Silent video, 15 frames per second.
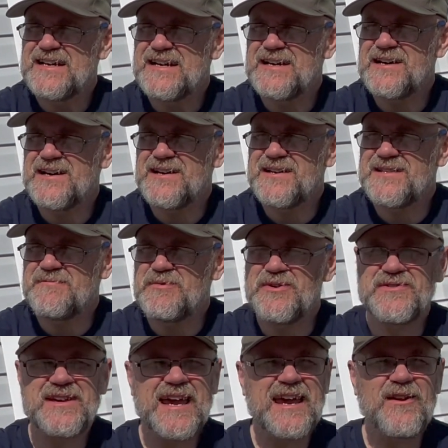The
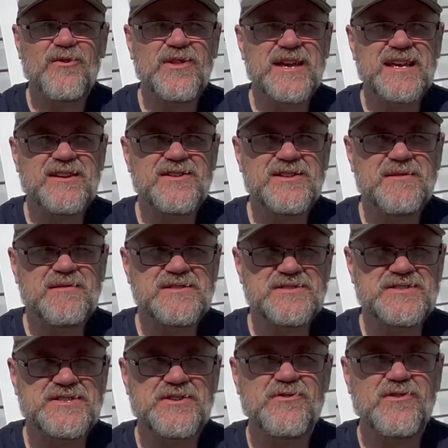butane only good to
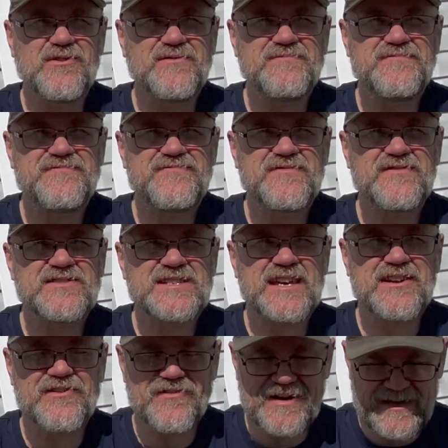0
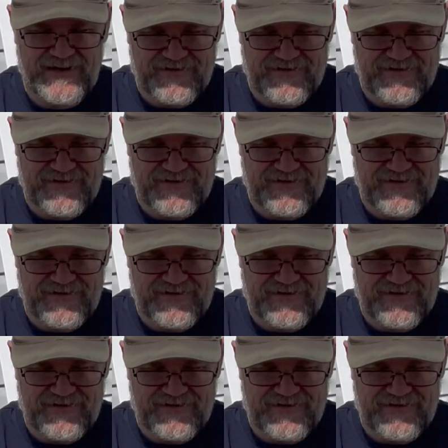centigrade.